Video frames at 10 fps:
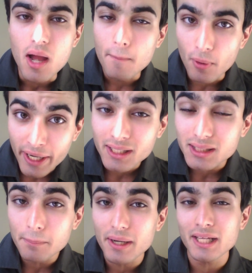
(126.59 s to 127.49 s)
Bring
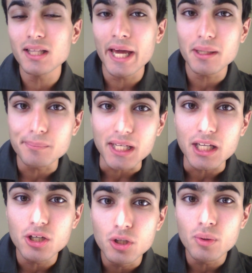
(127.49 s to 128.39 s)
somebody like
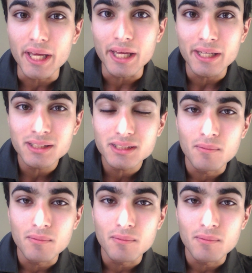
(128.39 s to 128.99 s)
me who is